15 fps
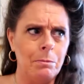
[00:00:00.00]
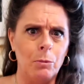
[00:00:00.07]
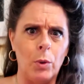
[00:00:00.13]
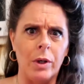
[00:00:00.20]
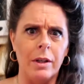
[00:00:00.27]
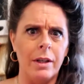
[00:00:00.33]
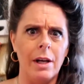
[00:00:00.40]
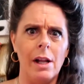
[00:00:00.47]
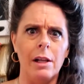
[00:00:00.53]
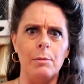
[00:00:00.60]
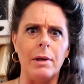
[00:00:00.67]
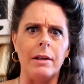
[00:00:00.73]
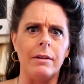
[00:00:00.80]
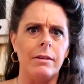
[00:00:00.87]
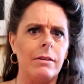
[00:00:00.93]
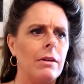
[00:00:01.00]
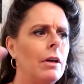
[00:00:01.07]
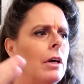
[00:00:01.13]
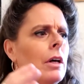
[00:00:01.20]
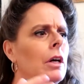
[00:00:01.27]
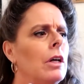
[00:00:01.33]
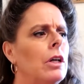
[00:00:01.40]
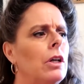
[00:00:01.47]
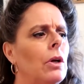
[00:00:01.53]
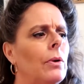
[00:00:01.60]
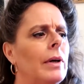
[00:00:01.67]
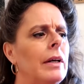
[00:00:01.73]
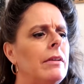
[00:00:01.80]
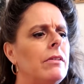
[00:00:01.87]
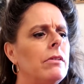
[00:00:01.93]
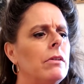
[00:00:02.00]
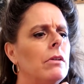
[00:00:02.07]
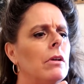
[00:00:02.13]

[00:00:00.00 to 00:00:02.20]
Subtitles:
One of the elements. You know, it's,